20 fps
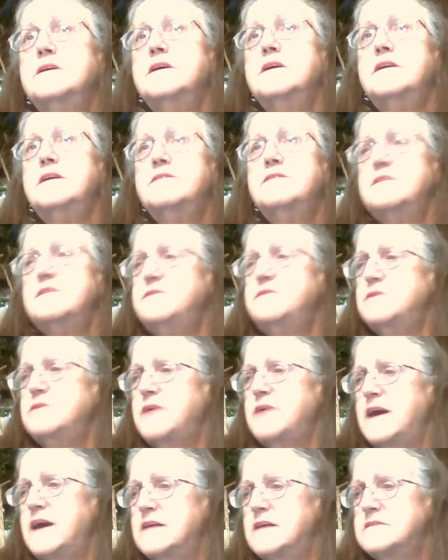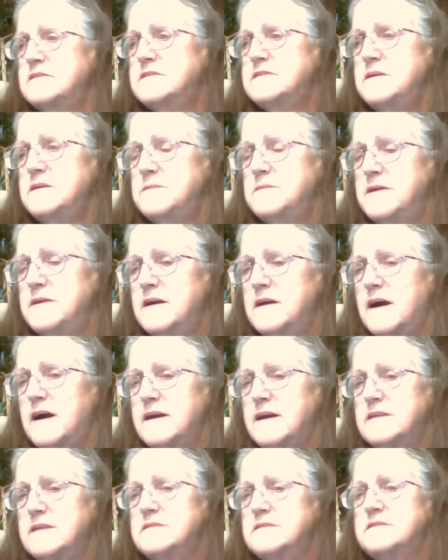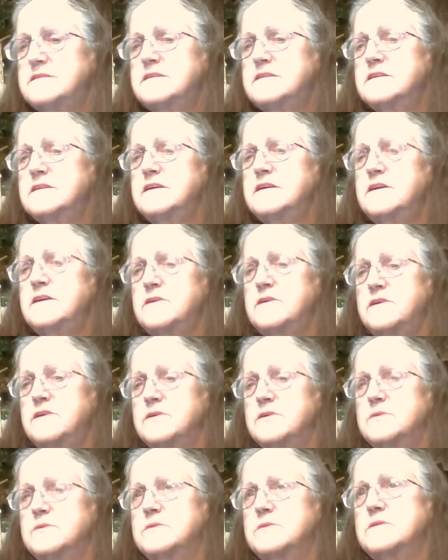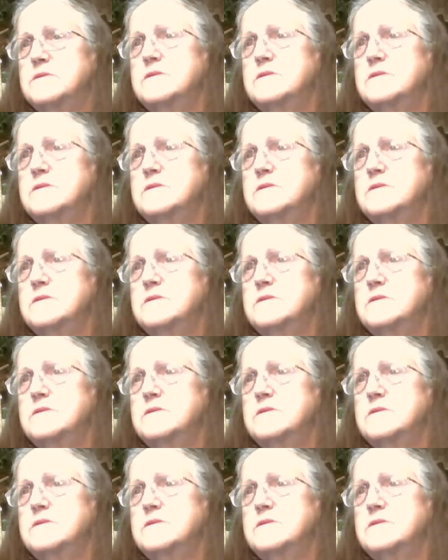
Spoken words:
Even if you can't see me, I can still hear you.